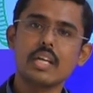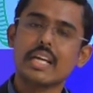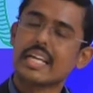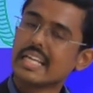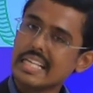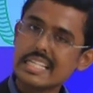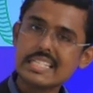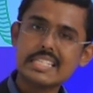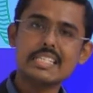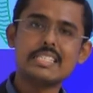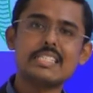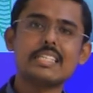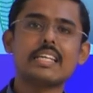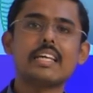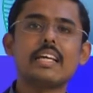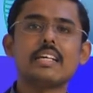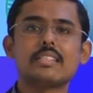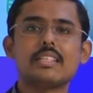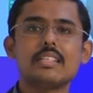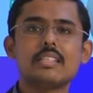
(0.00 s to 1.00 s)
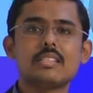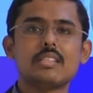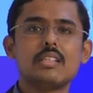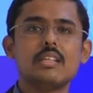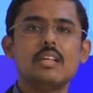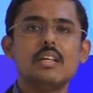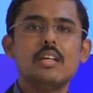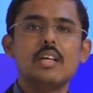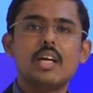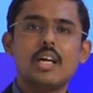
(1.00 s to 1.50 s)
In such
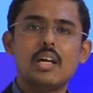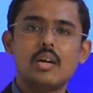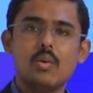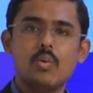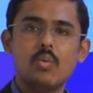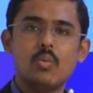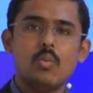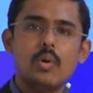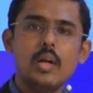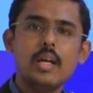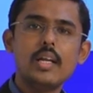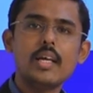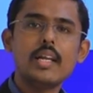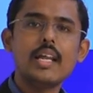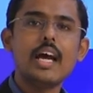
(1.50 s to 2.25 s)
cases, welder